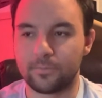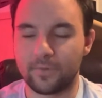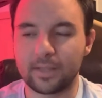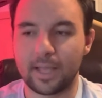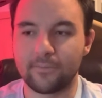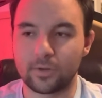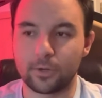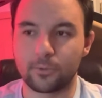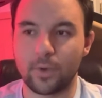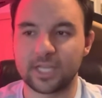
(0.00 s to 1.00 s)
finally have a
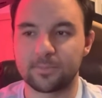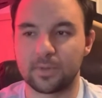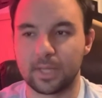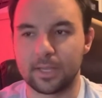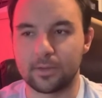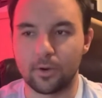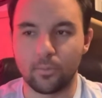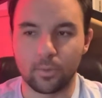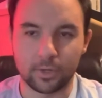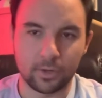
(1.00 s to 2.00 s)
good grasp on like, you know,
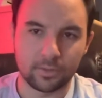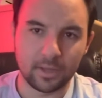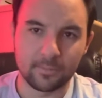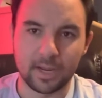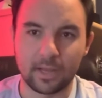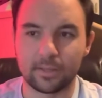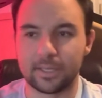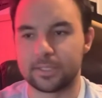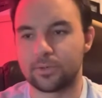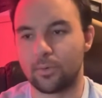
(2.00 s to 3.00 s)
what a good thumbnail
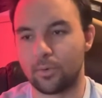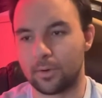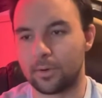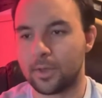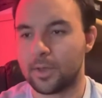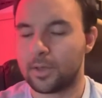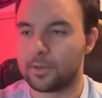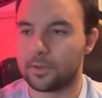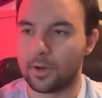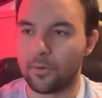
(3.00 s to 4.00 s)
is or,
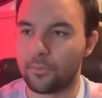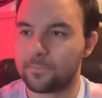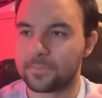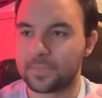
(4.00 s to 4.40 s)
you know,